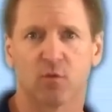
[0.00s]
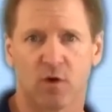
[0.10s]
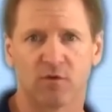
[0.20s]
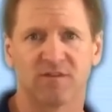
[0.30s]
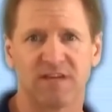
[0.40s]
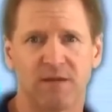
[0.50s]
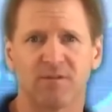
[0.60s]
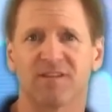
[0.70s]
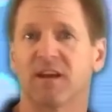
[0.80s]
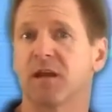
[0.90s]
to work with
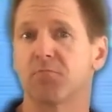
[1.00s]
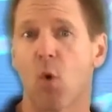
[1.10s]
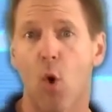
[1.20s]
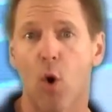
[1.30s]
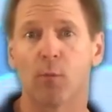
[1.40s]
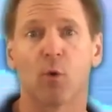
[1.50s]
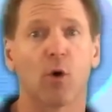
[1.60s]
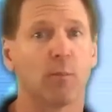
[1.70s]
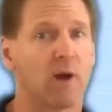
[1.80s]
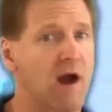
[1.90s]
teams is getting more and
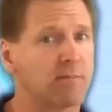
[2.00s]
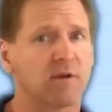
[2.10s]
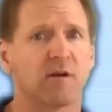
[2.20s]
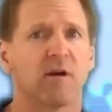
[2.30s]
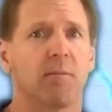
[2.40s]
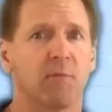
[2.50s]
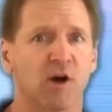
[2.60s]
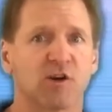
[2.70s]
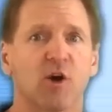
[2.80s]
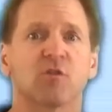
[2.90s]
more popular
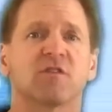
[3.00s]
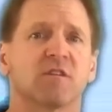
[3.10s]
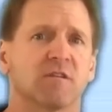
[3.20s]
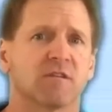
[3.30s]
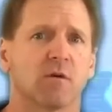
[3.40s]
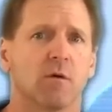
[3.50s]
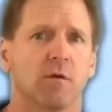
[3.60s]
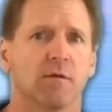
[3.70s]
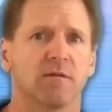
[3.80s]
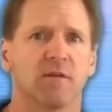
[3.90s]
among coaches and
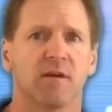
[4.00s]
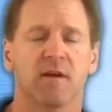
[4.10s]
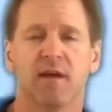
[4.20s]
schools.